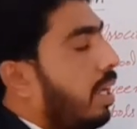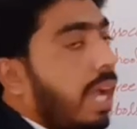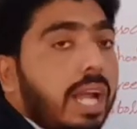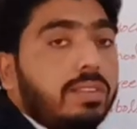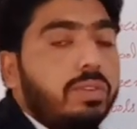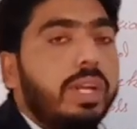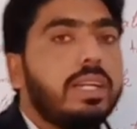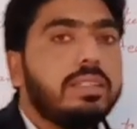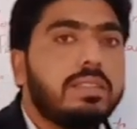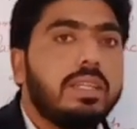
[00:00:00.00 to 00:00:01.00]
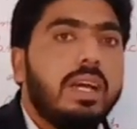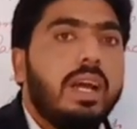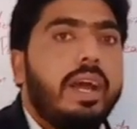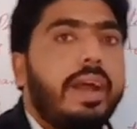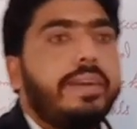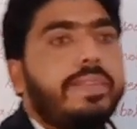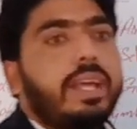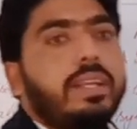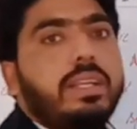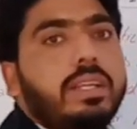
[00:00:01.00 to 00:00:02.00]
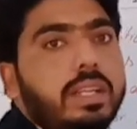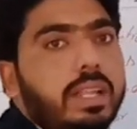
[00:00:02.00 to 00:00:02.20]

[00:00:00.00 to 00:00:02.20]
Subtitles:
consonants, and then